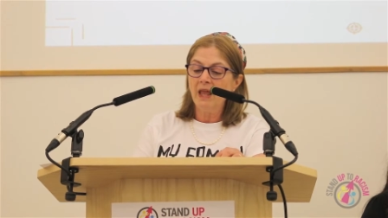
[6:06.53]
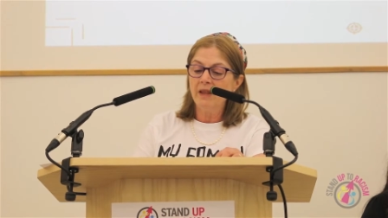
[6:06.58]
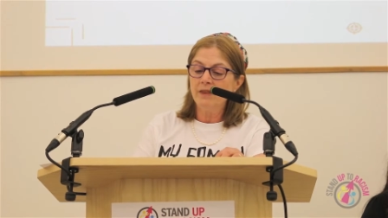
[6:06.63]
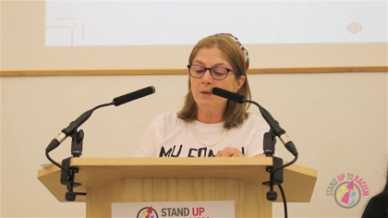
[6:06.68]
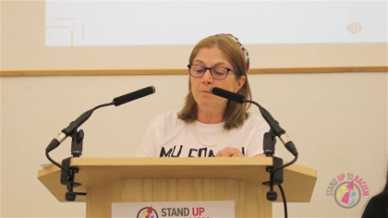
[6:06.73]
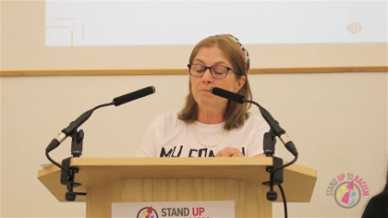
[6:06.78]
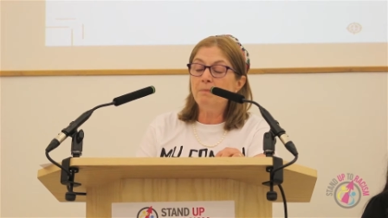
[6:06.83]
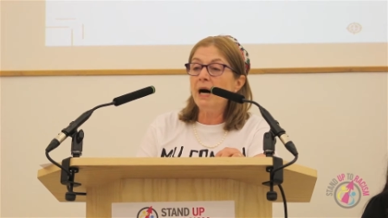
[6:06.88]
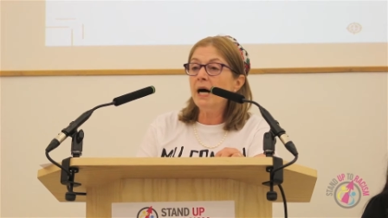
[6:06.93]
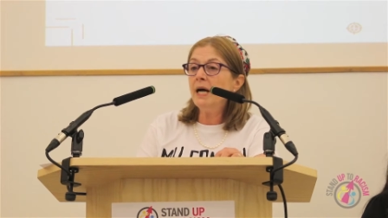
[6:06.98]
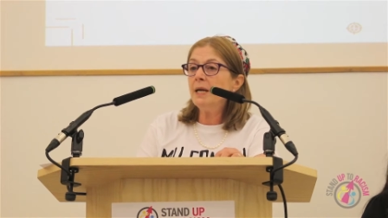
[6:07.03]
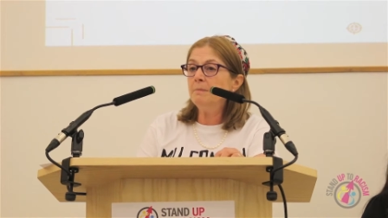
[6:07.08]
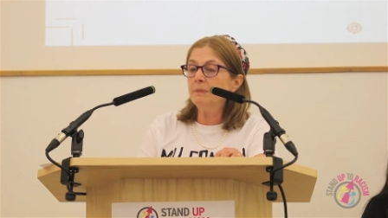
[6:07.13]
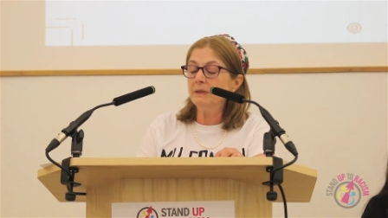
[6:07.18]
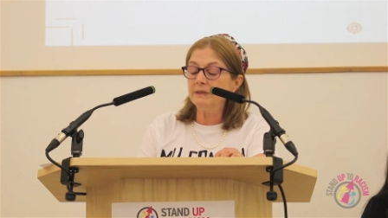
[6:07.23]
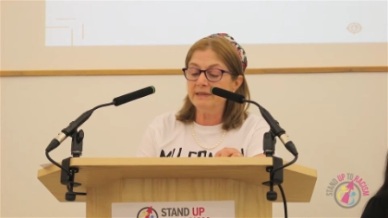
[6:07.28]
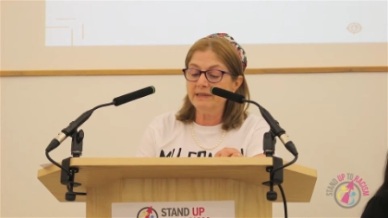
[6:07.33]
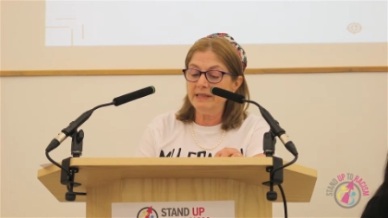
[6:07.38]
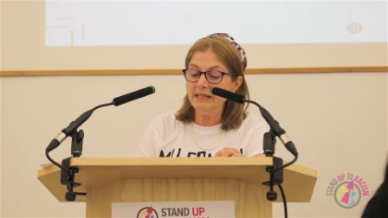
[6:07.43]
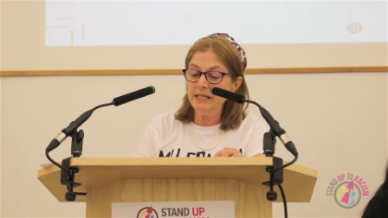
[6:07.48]
The
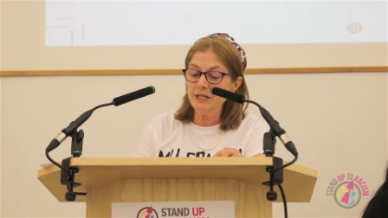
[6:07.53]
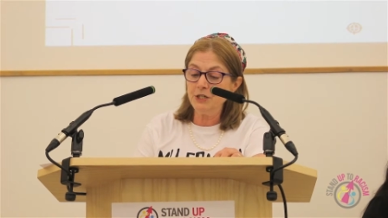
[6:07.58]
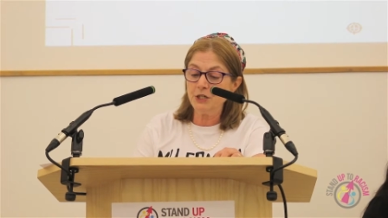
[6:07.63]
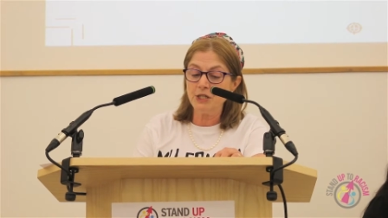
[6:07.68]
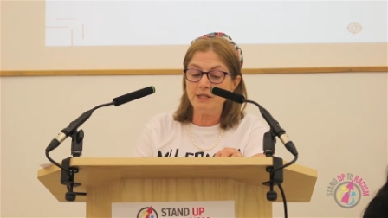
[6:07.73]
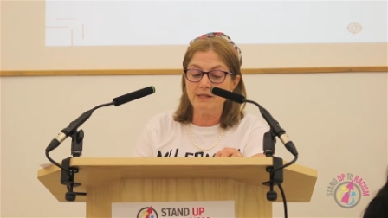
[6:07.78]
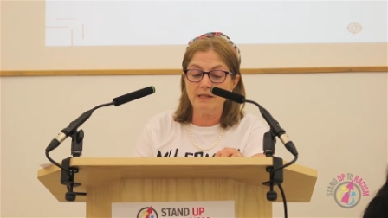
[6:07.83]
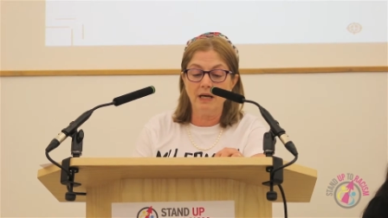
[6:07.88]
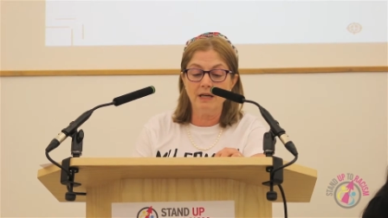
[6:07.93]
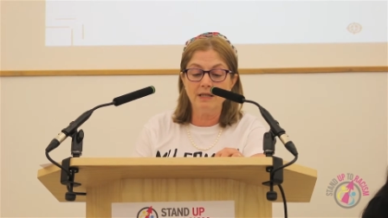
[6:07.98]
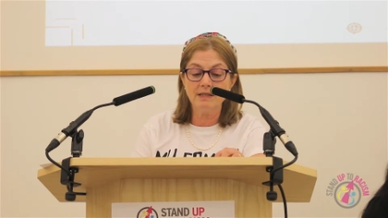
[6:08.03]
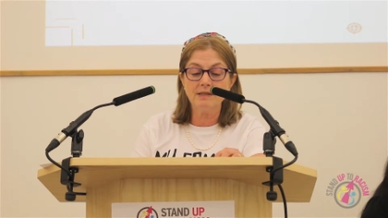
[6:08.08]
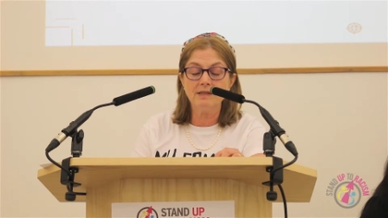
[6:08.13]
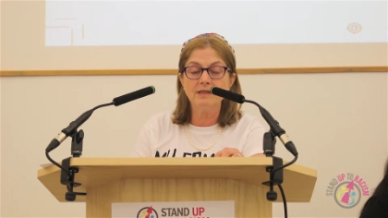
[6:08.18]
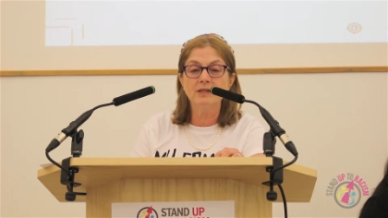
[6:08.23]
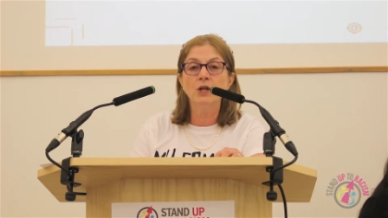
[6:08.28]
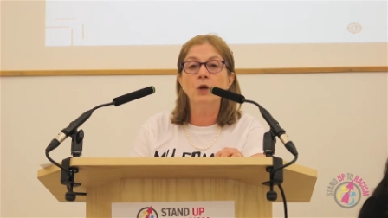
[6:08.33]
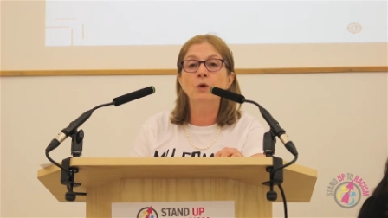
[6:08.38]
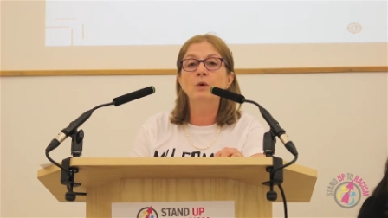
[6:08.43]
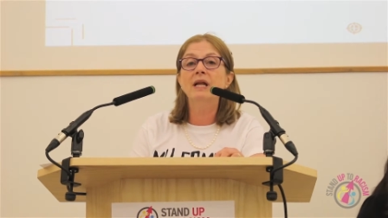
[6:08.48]
Bible teaches us
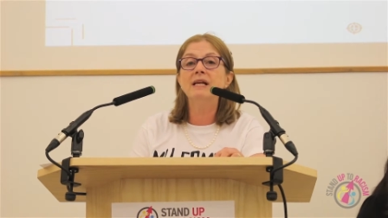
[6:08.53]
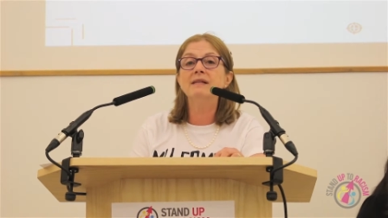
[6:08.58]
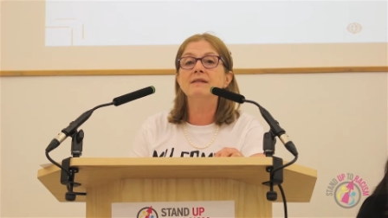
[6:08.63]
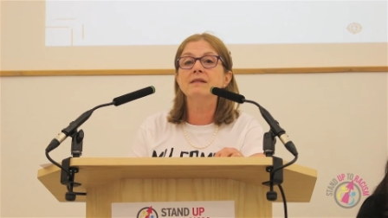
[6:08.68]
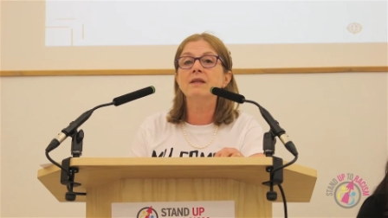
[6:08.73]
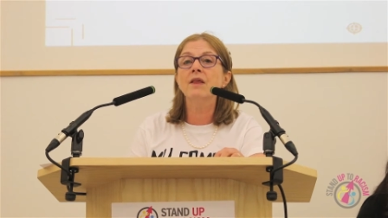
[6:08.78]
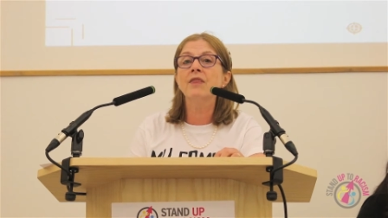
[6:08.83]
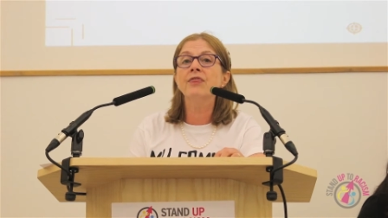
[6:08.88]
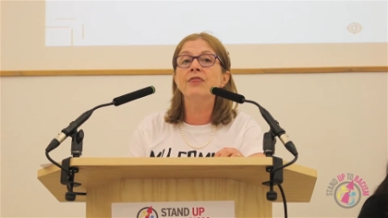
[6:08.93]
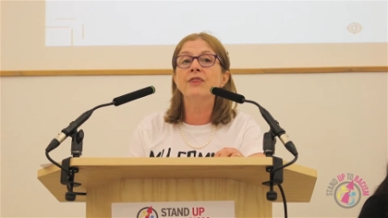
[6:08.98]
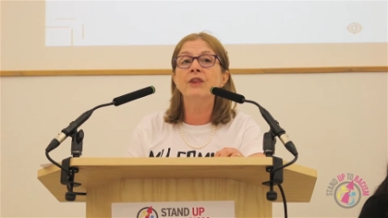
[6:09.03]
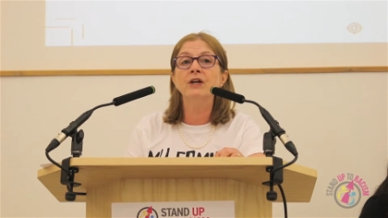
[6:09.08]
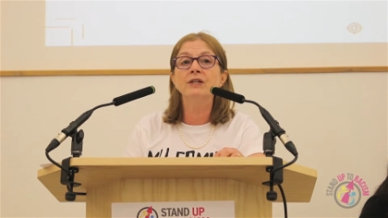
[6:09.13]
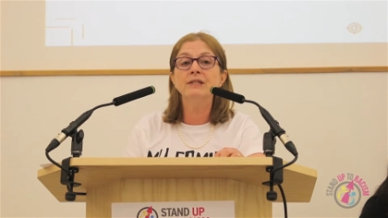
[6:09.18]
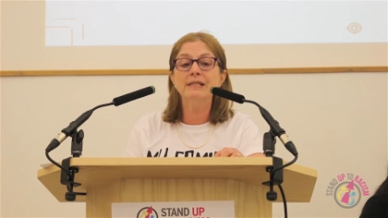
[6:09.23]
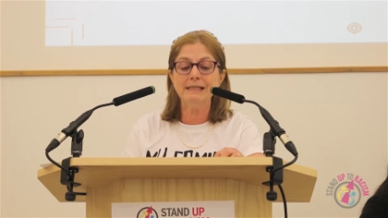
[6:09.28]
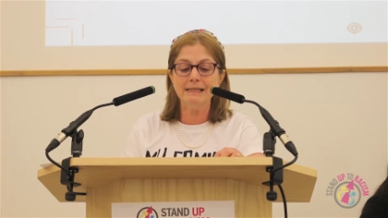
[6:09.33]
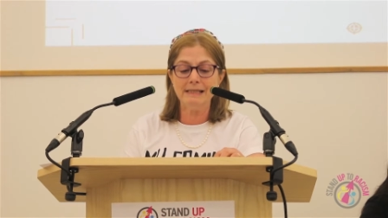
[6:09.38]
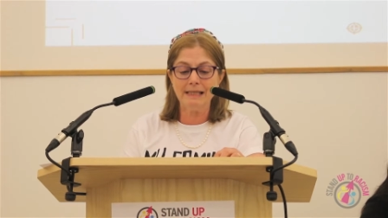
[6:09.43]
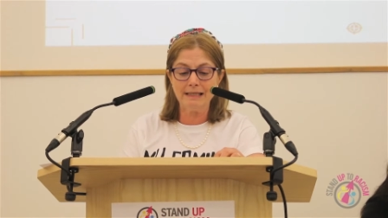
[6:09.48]
no less than
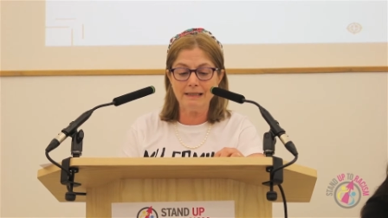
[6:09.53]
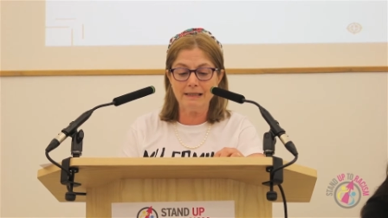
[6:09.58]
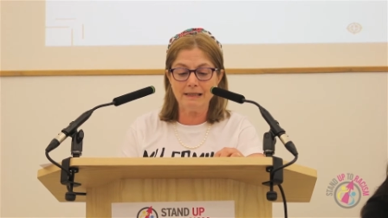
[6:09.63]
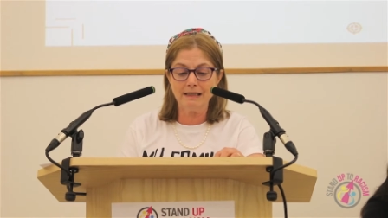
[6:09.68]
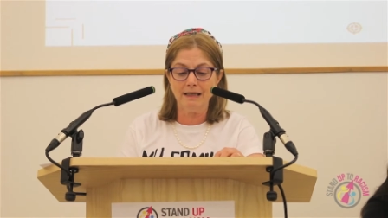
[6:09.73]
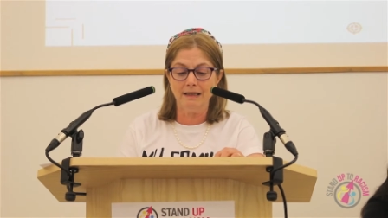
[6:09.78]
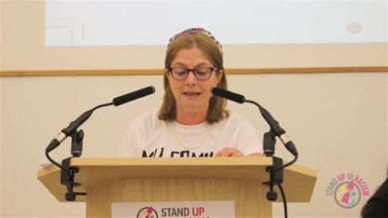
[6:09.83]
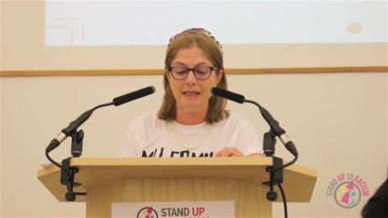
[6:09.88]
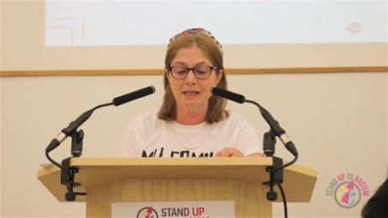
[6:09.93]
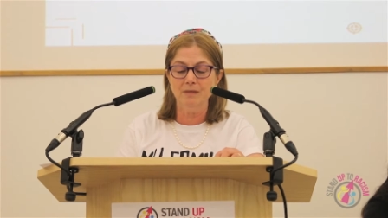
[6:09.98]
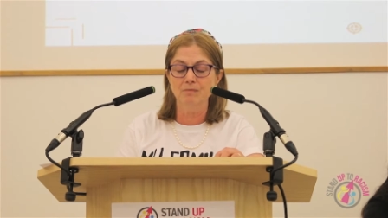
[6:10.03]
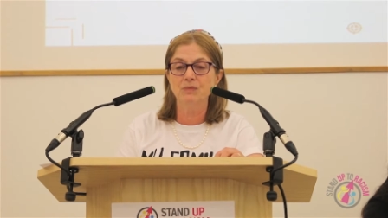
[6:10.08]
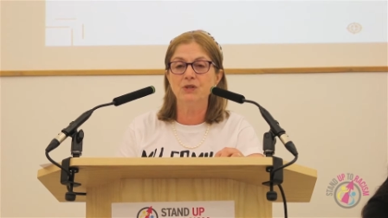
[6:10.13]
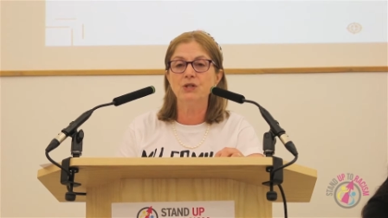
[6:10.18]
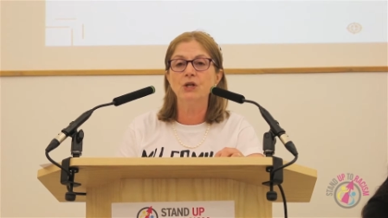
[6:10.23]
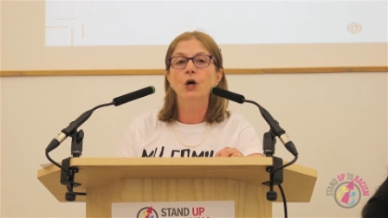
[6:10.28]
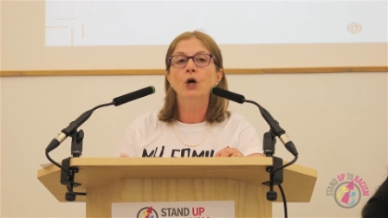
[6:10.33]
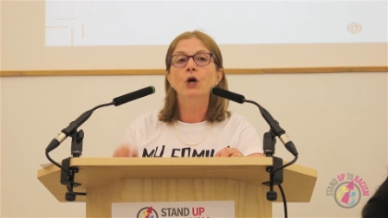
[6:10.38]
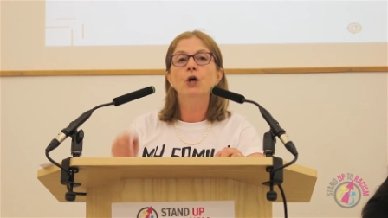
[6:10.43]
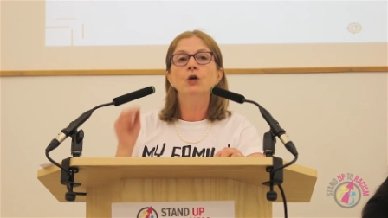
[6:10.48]
36 times,